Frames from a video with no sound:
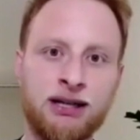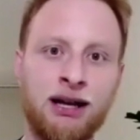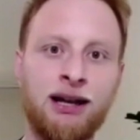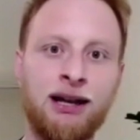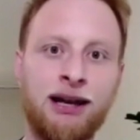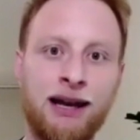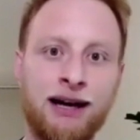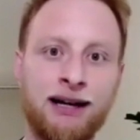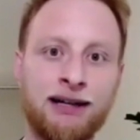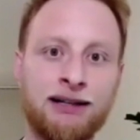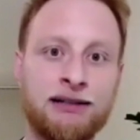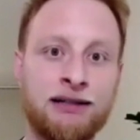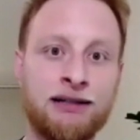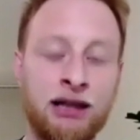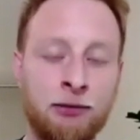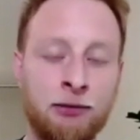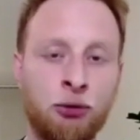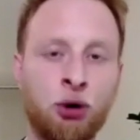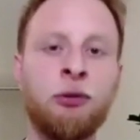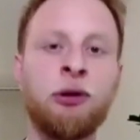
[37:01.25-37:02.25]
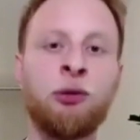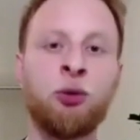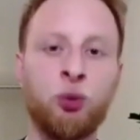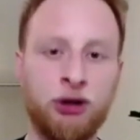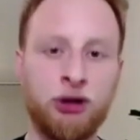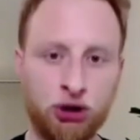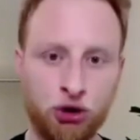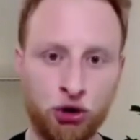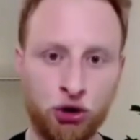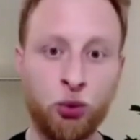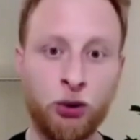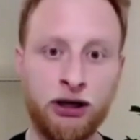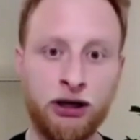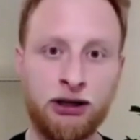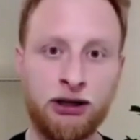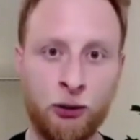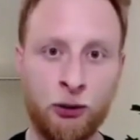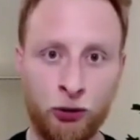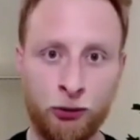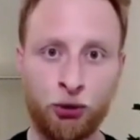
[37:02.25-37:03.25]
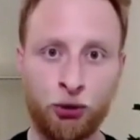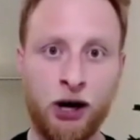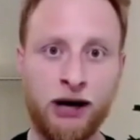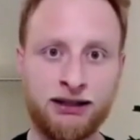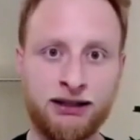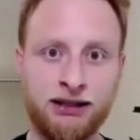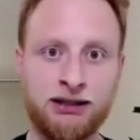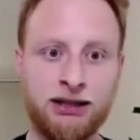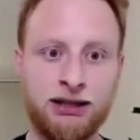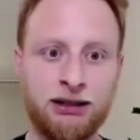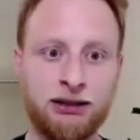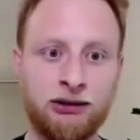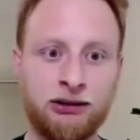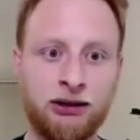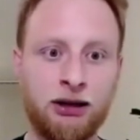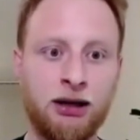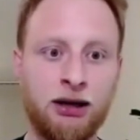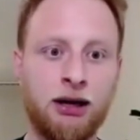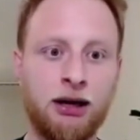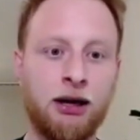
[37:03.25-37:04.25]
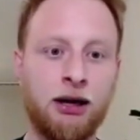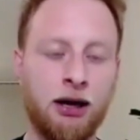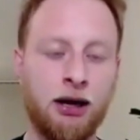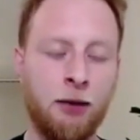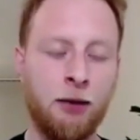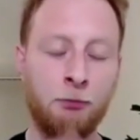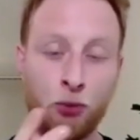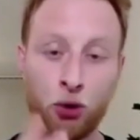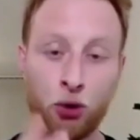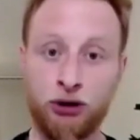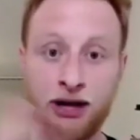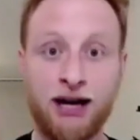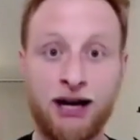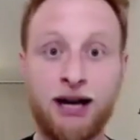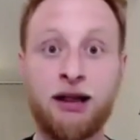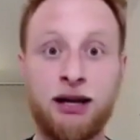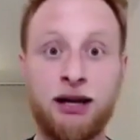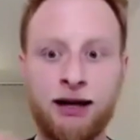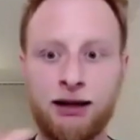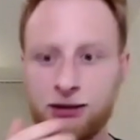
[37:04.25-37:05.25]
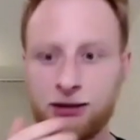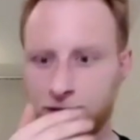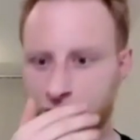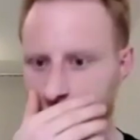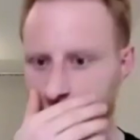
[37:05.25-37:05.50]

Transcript: lies in the moment we do it and we practice it more than anything else.